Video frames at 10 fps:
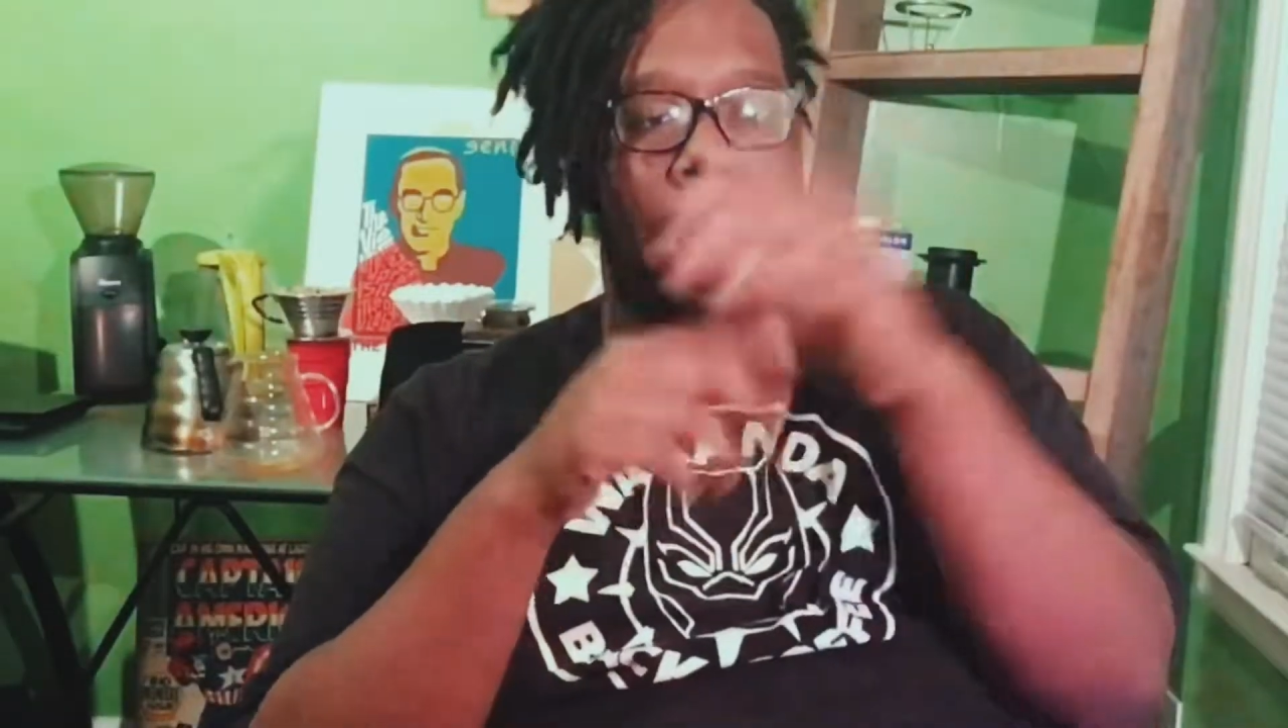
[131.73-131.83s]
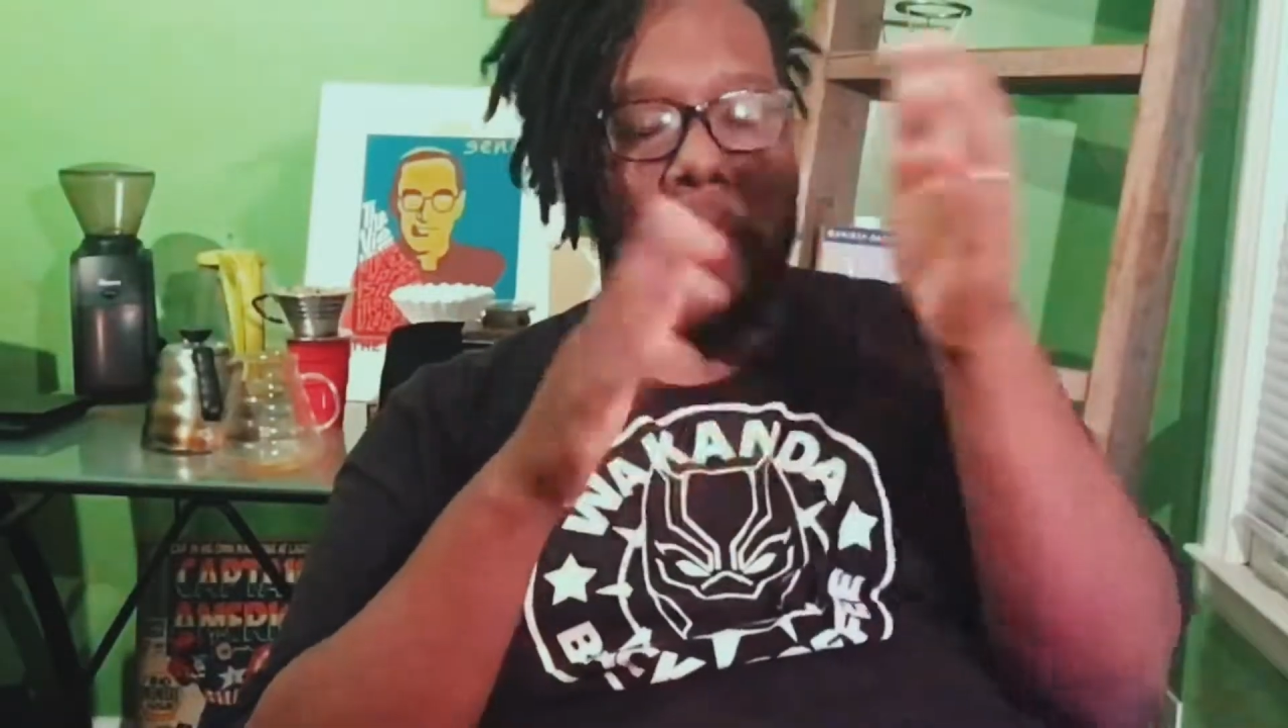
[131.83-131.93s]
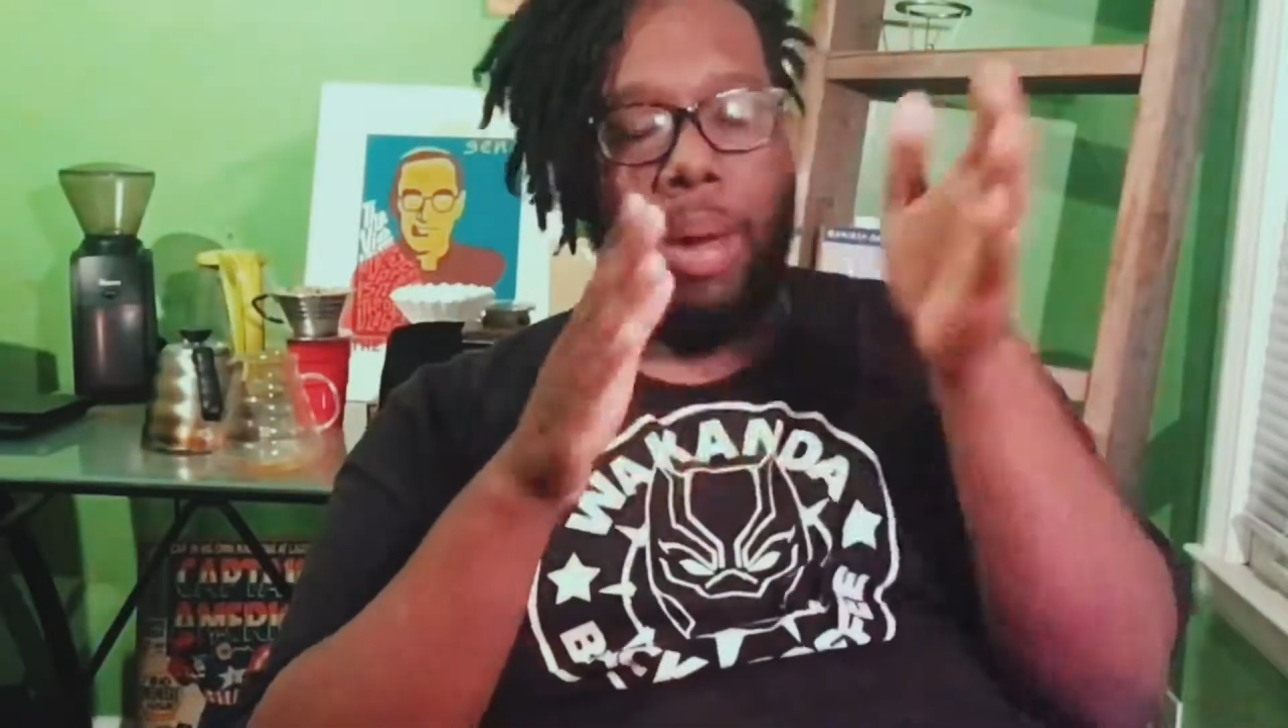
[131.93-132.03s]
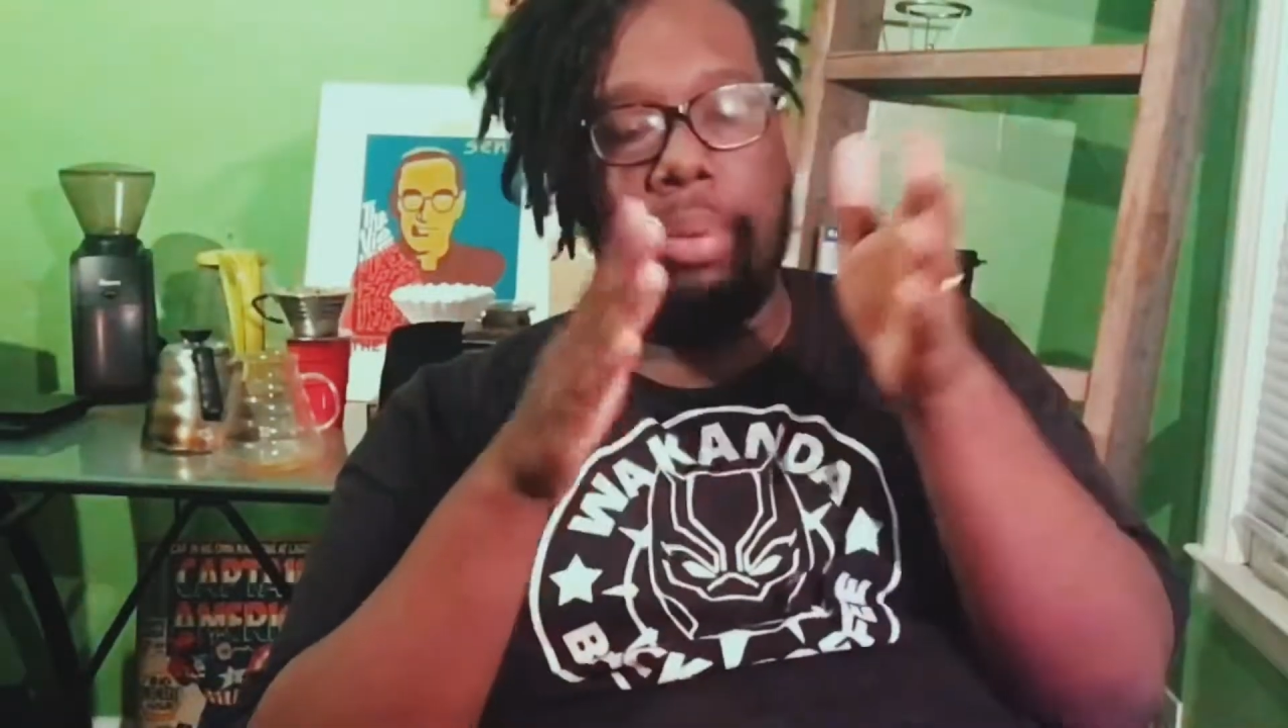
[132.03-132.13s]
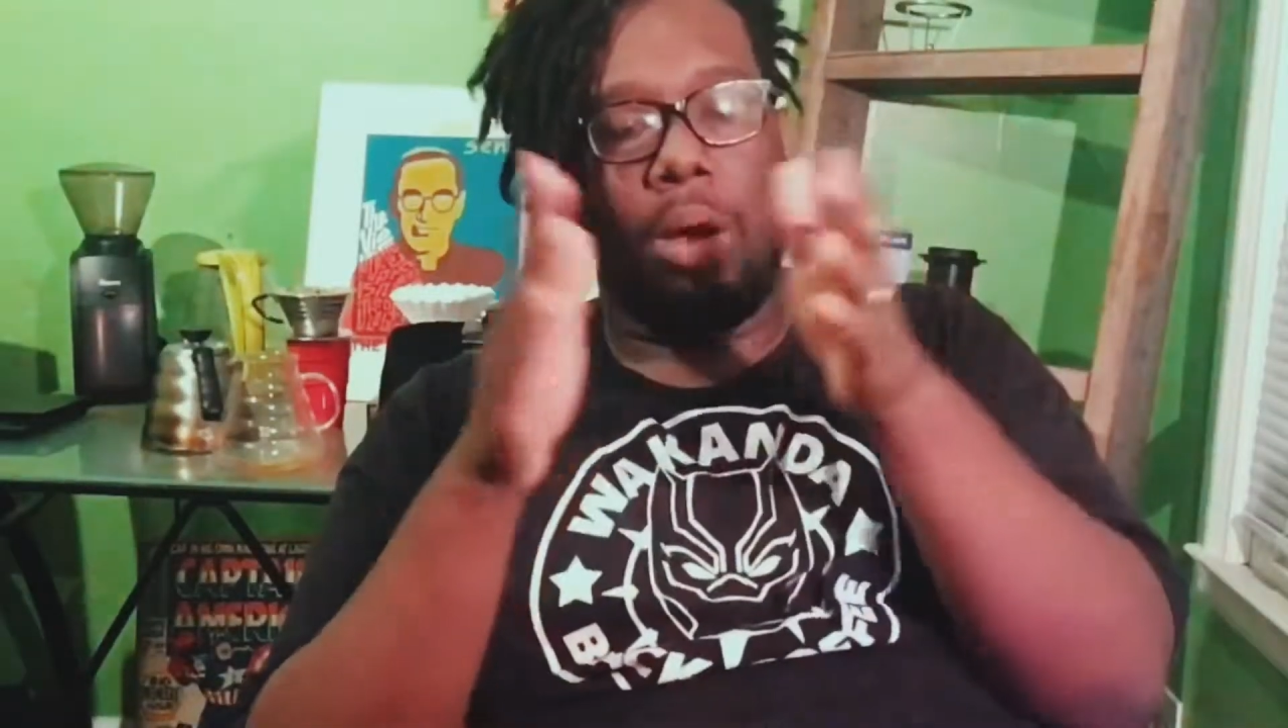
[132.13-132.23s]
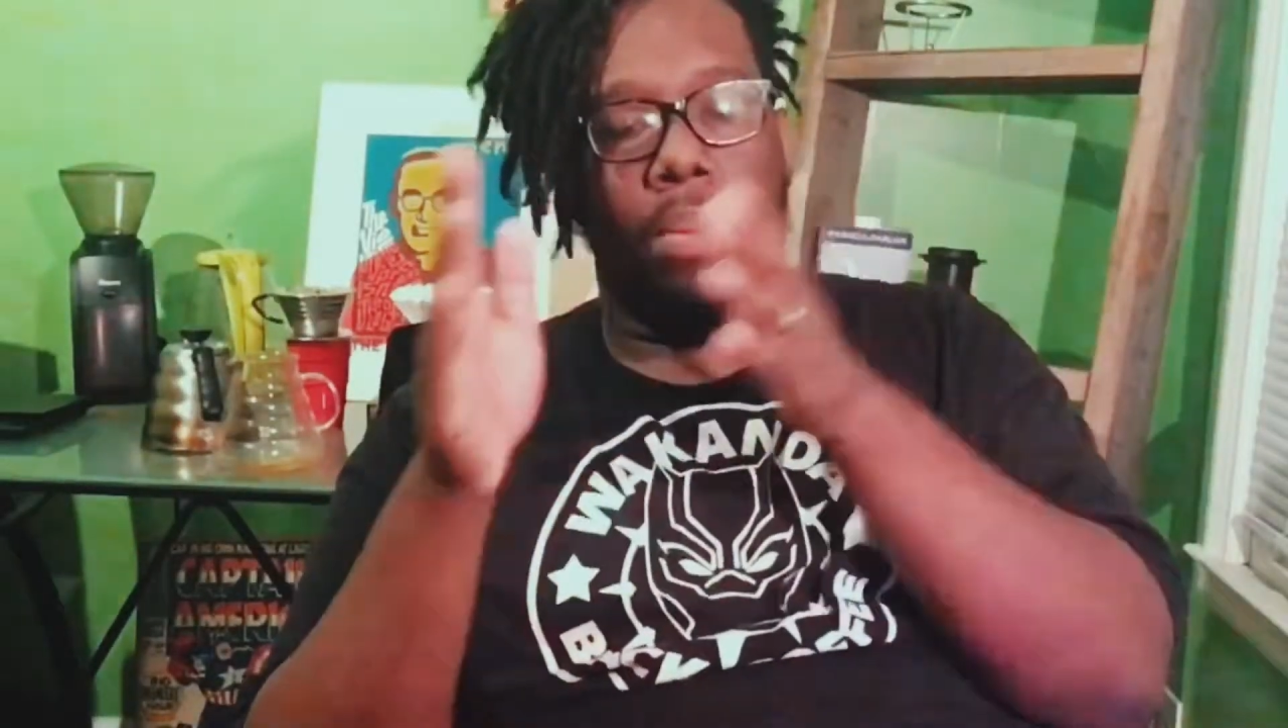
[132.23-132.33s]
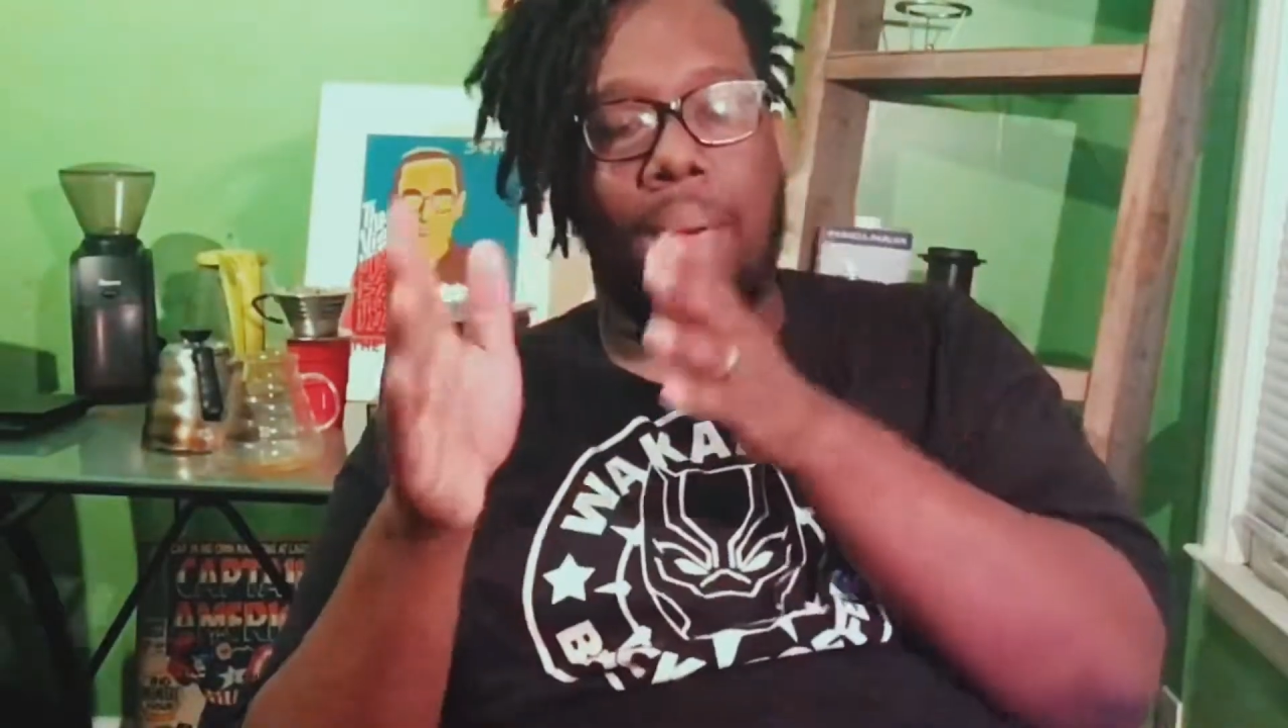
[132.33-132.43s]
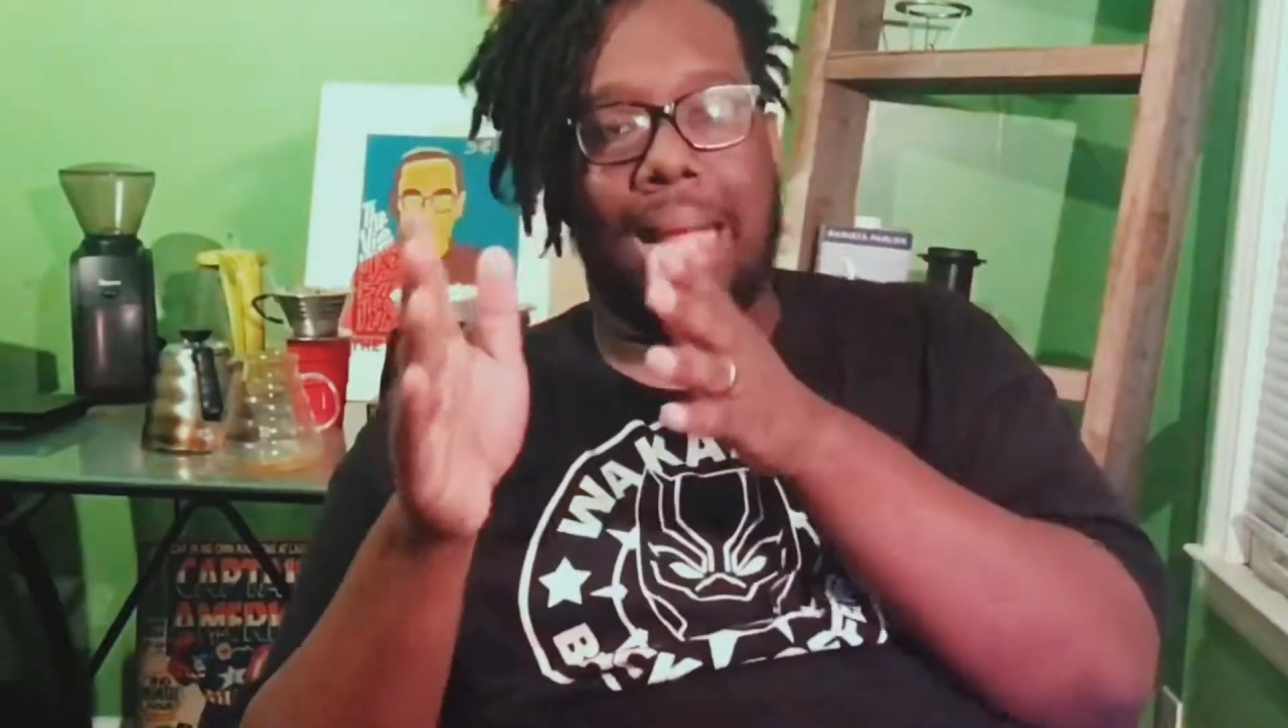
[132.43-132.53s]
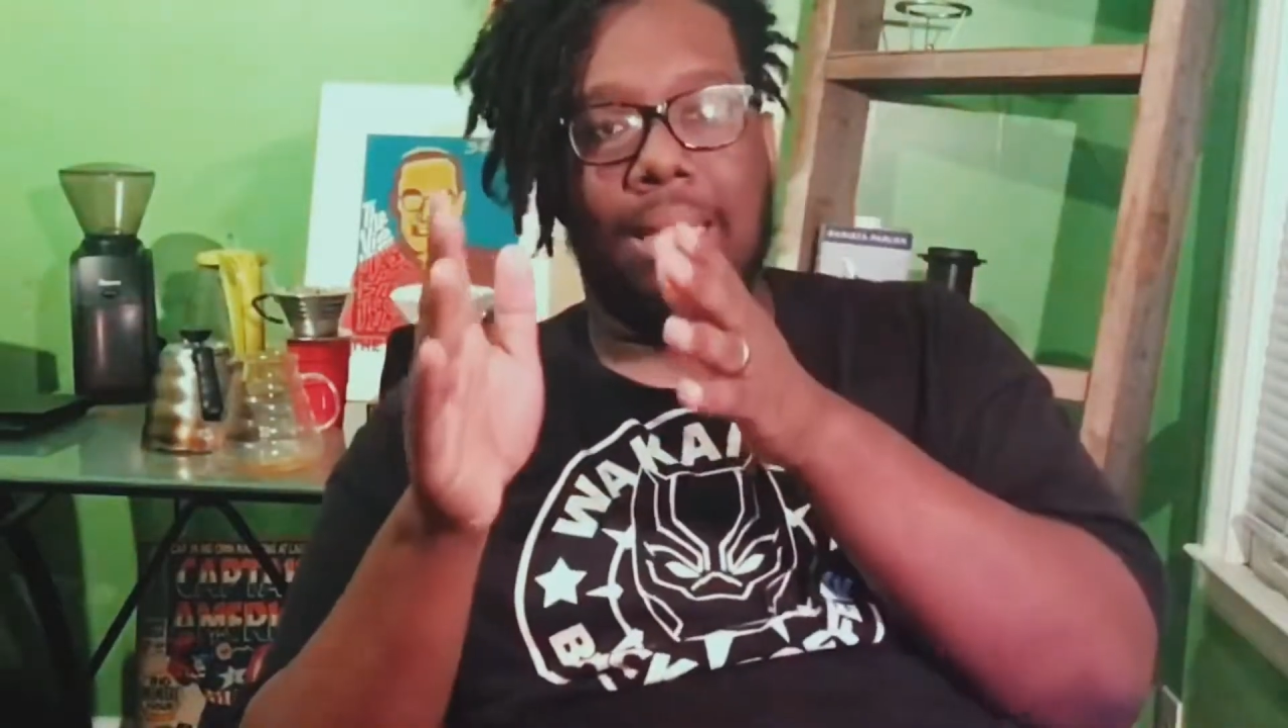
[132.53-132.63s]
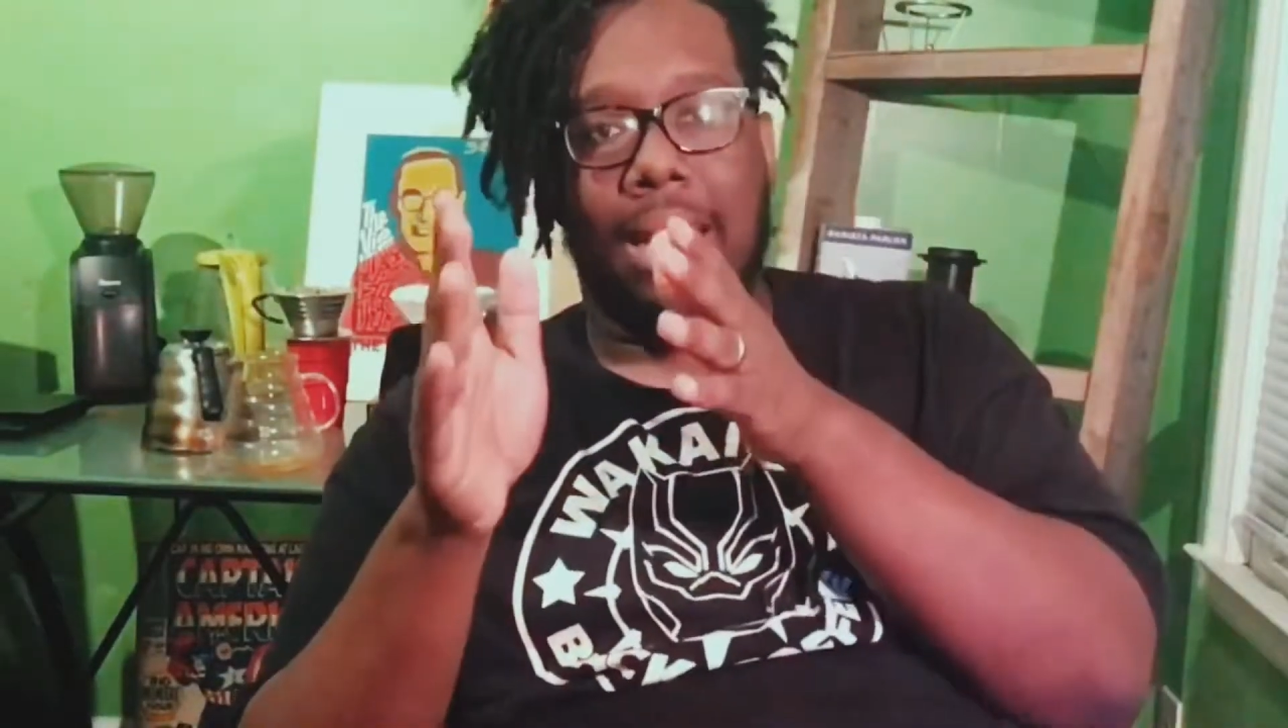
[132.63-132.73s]
I'll probably go
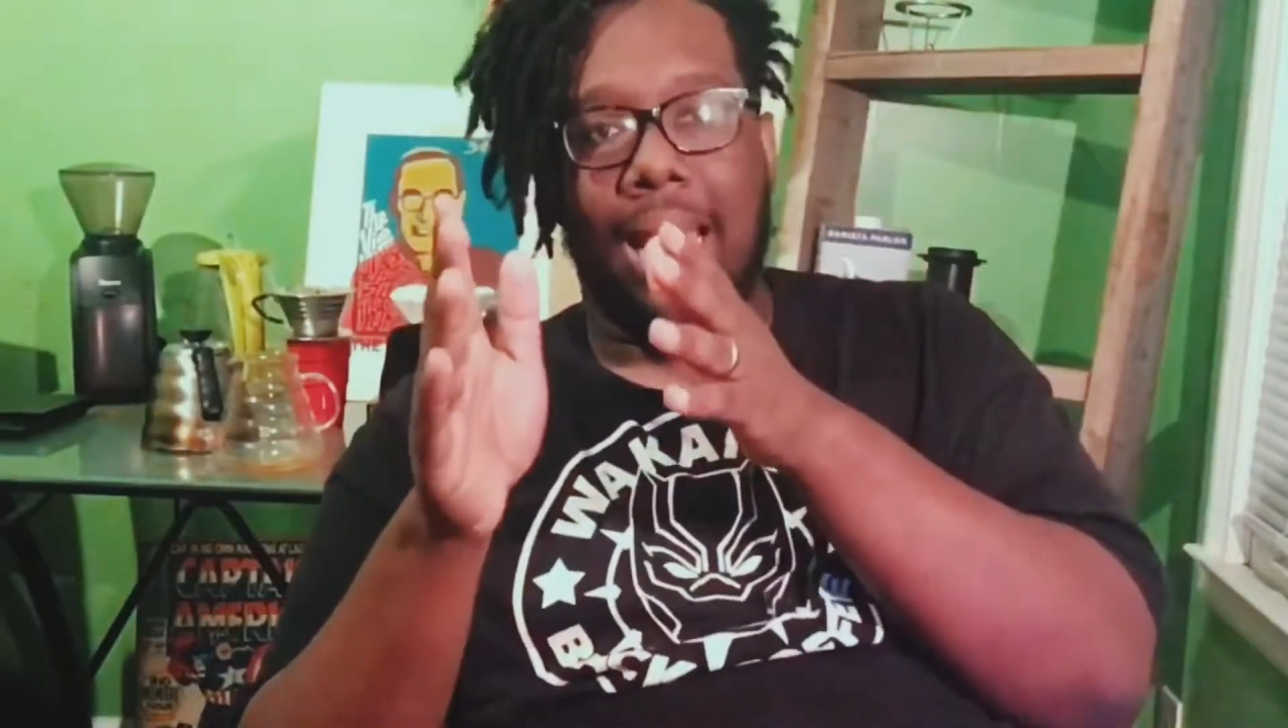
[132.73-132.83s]
back to